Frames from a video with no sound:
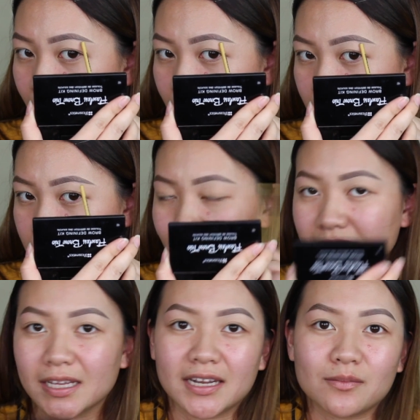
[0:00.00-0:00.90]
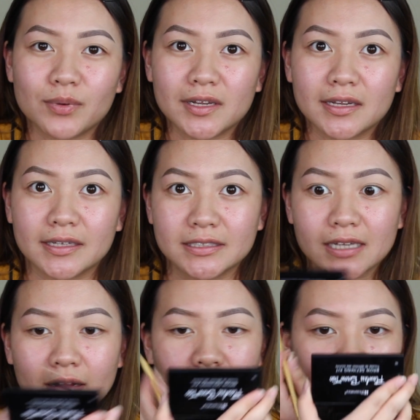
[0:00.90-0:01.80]
eyebrow hairs because I didn't put any
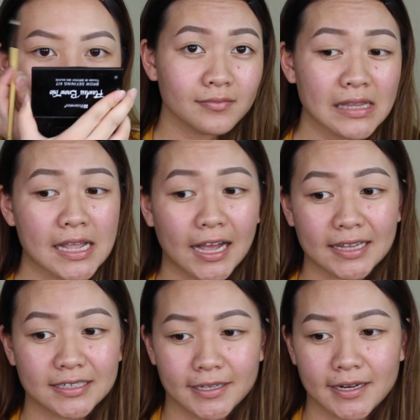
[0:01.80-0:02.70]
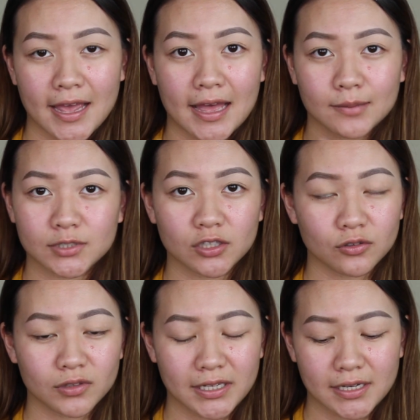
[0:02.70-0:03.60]
gel on. I did
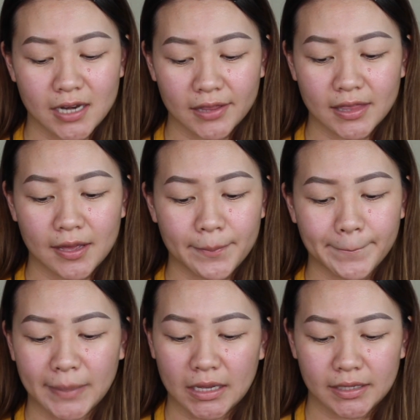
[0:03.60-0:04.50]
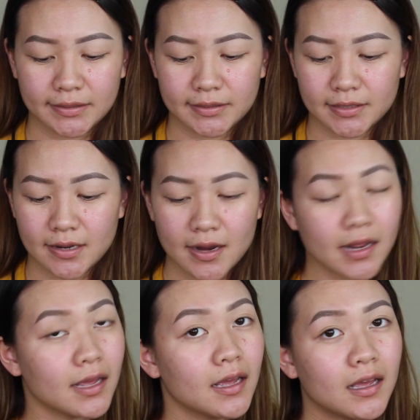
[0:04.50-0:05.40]
absolutely nothing but
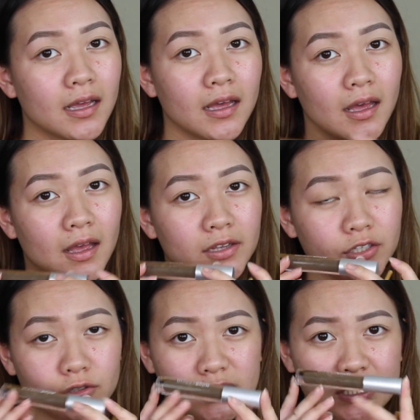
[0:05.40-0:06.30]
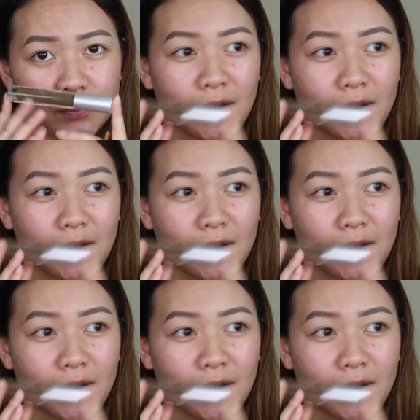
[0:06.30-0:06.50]
use this